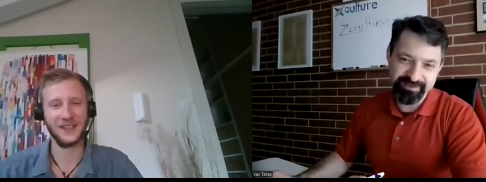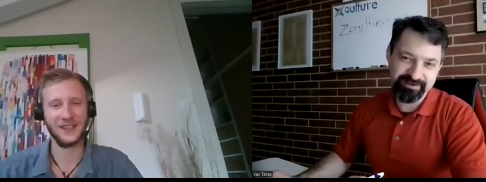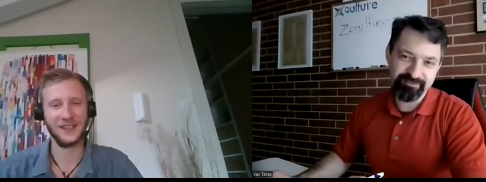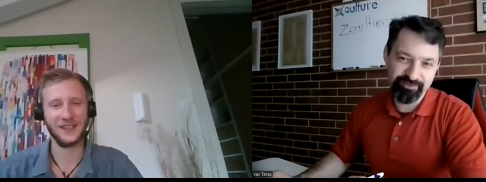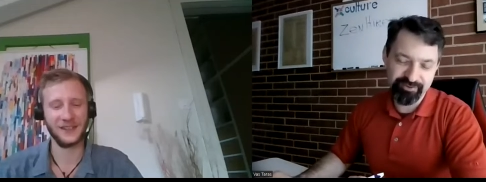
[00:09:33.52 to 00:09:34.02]

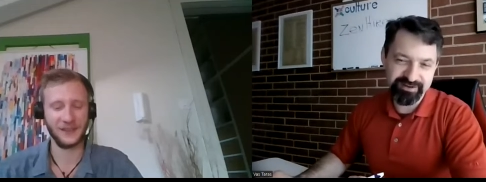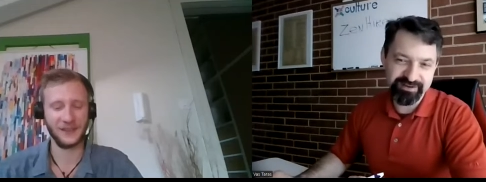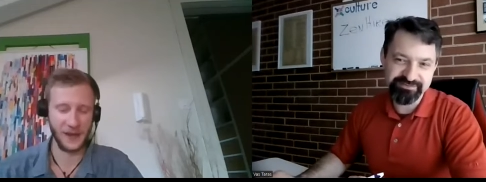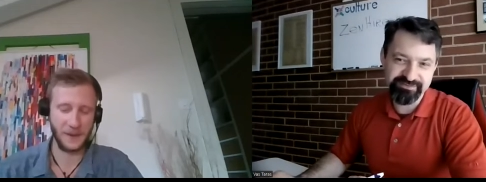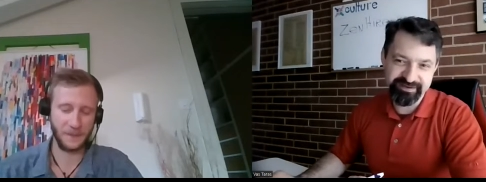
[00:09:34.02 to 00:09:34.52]
Speaker 1: by the
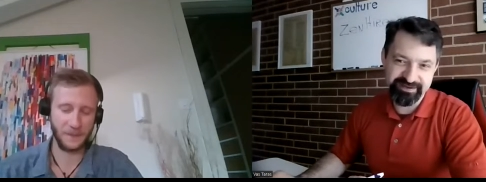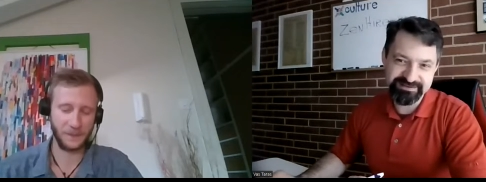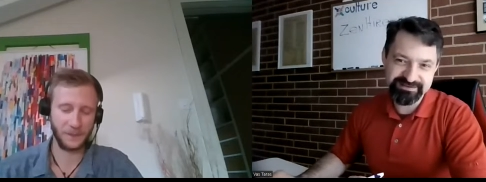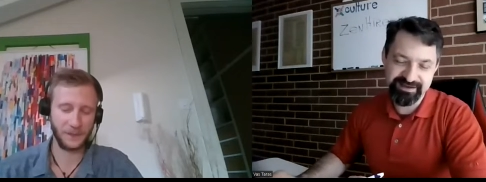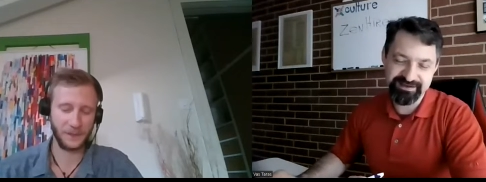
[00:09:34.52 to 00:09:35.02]
computer at yeah. least for
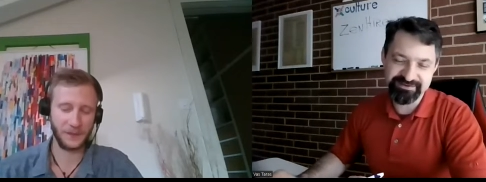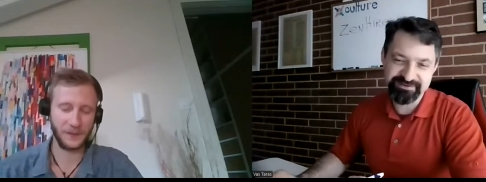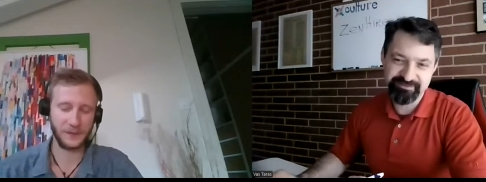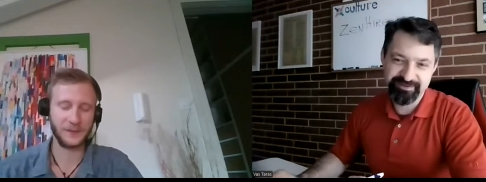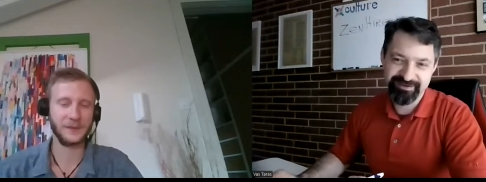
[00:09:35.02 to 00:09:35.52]
the next
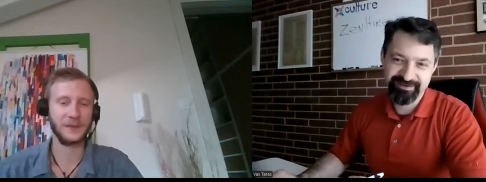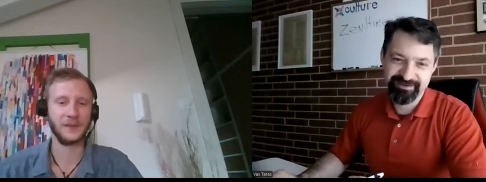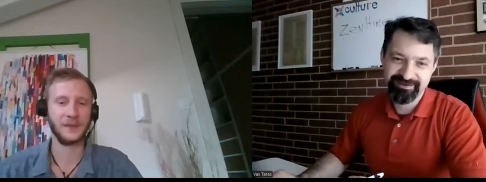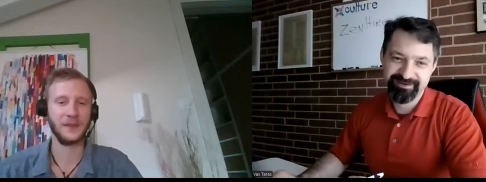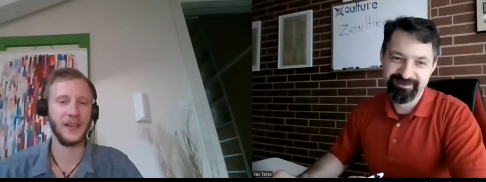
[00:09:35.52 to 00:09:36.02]
stage.
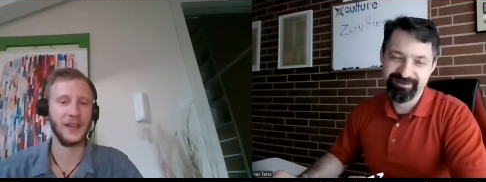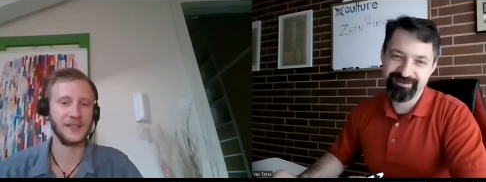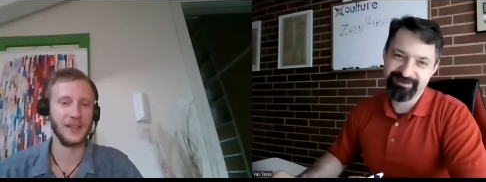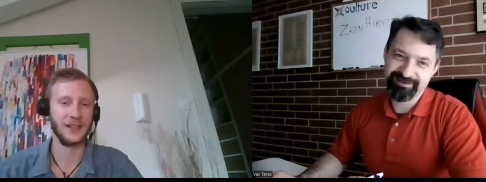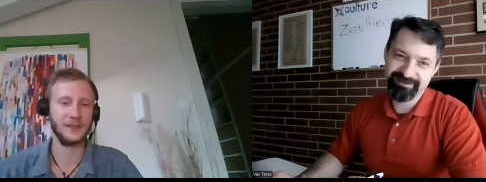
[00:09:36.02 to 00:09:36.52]

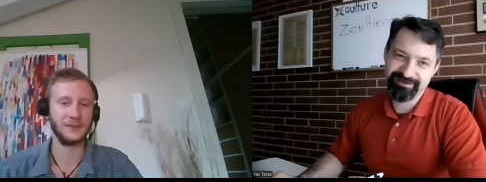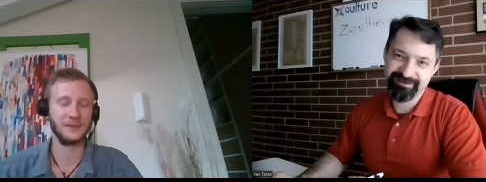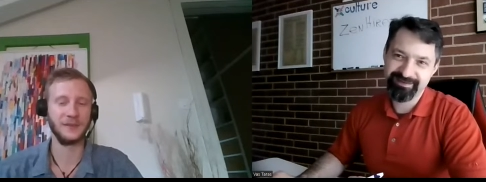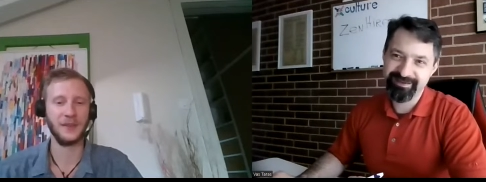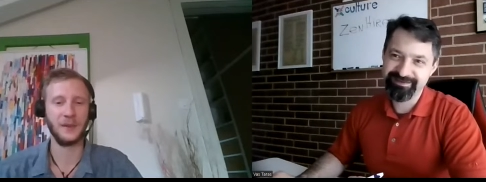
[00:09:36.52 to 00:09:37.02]

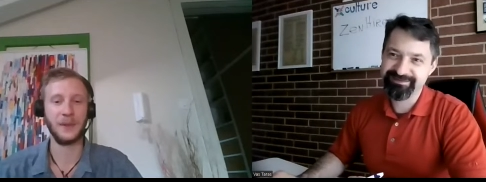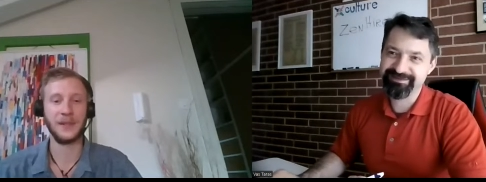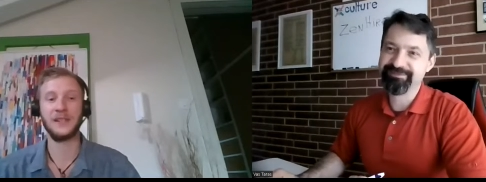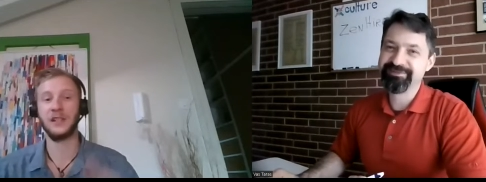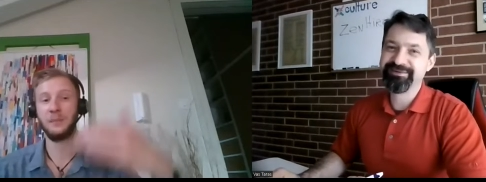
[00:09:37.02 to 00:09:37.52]
Speaker 2: Exactly.
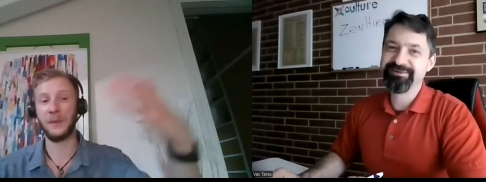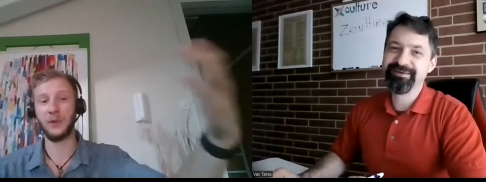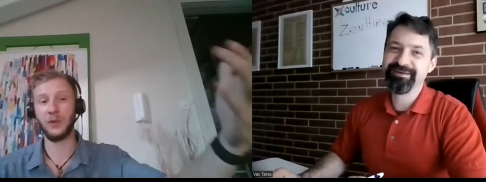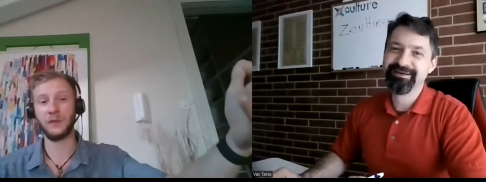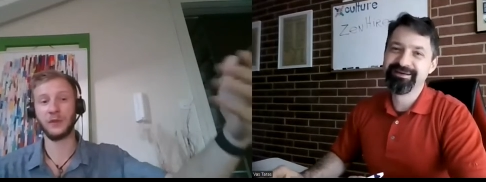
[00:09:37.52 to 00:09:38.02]
That but still
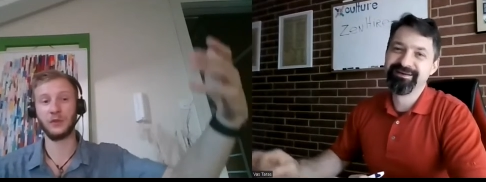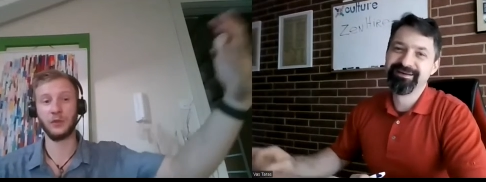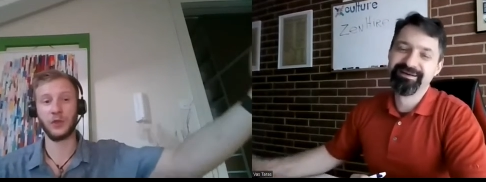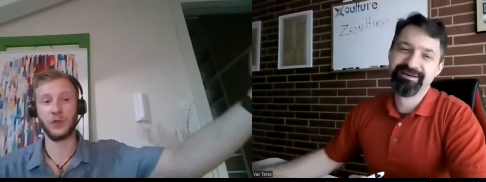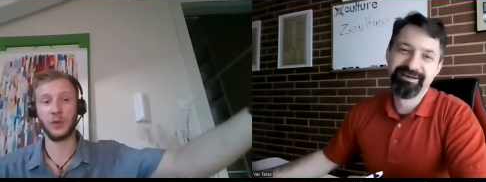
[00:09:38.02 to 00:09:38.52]
be
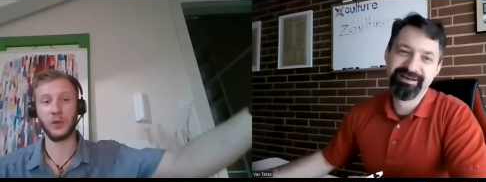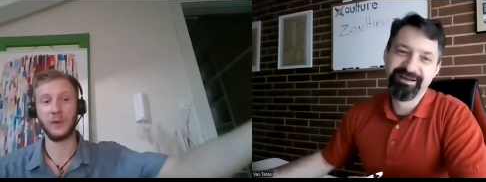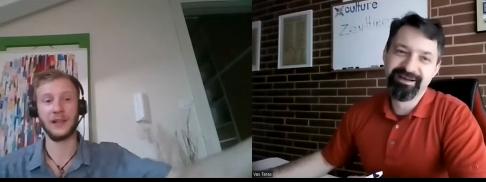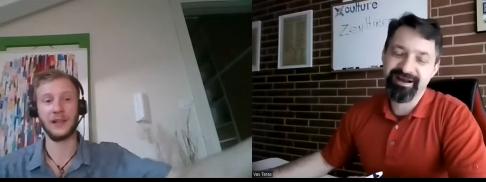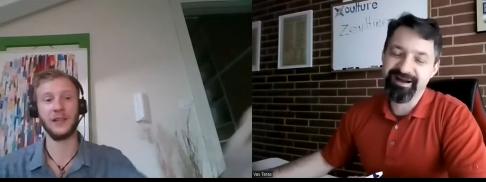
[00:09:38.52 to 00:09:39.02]
beautiful to the
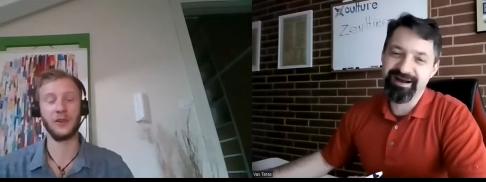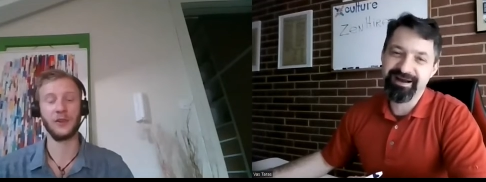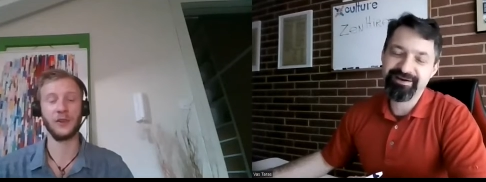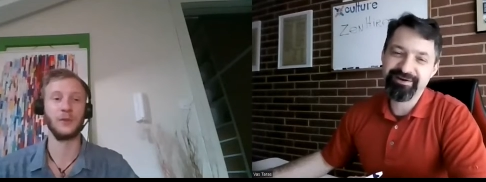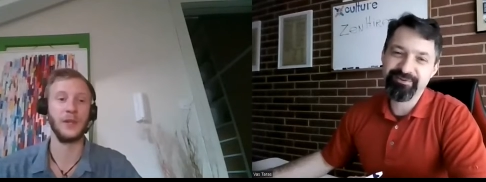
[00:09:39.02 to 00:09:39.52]
human eye
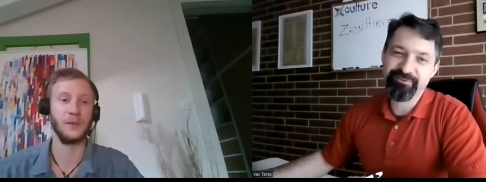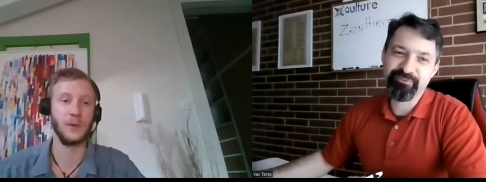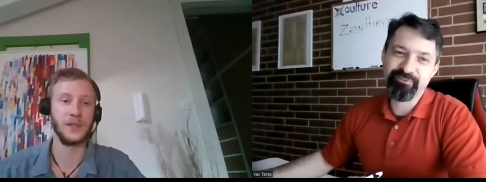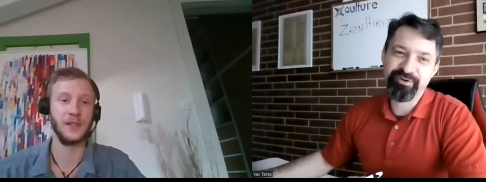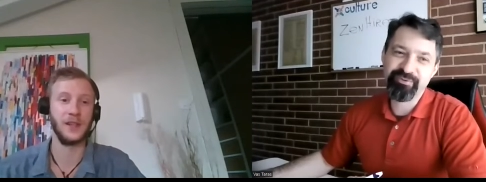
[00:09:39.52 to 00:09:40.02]
later I, on. I don't
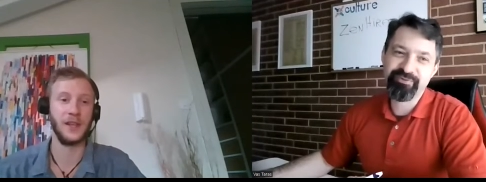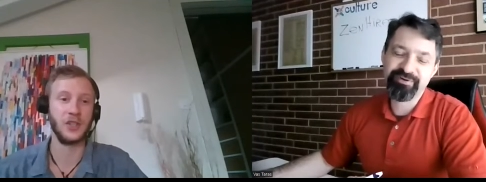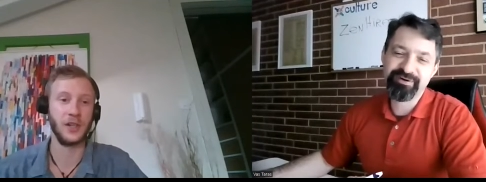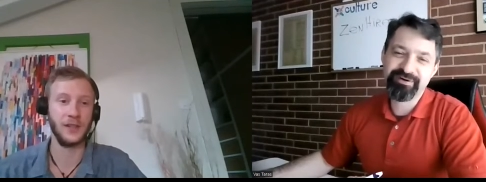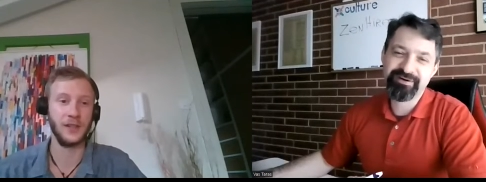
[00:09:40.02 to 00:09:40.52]
know. once the
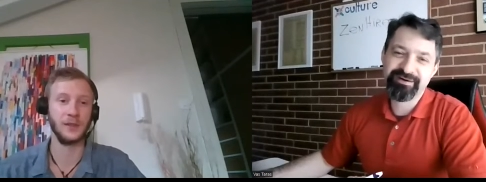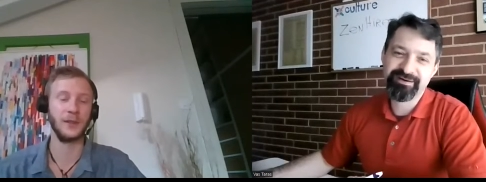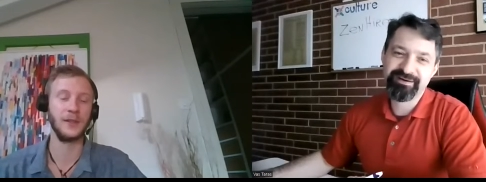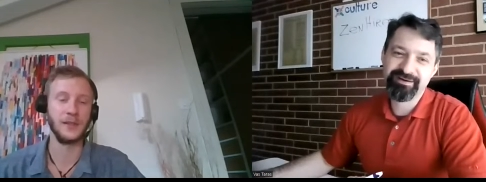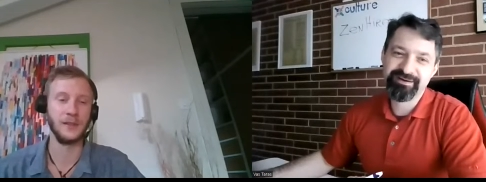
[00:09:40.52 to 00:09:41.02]
HR
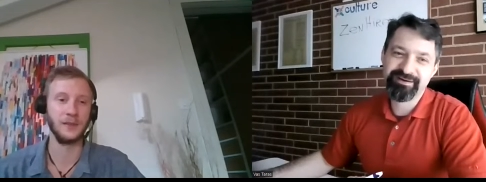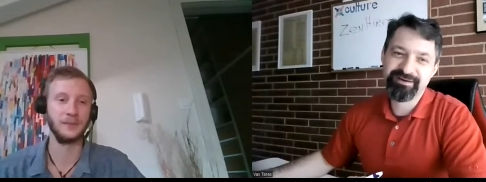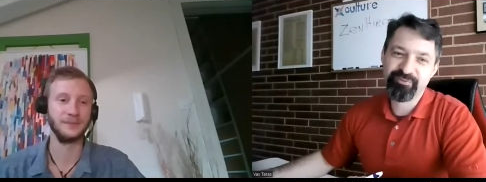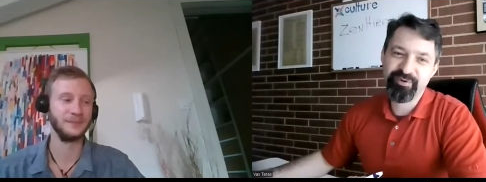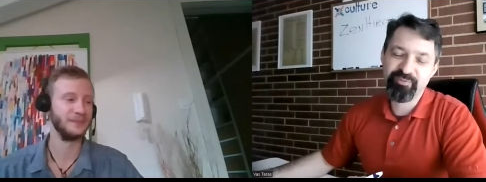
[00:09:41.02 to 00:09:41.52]
takes a look at the
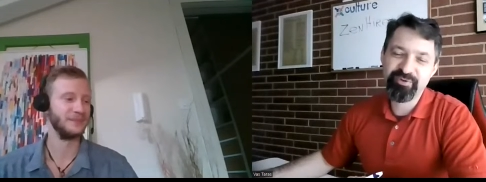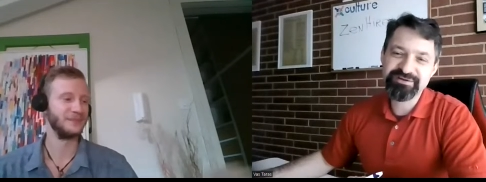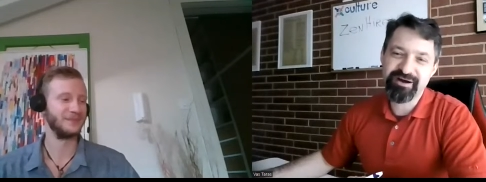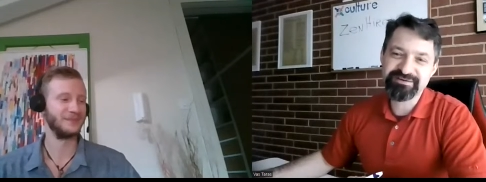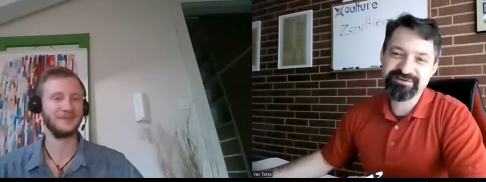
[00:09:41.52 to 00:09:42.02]
scene.
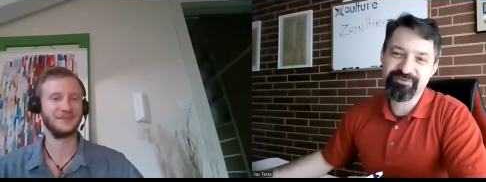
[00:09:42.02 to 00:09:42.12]
Speaker 1: We talk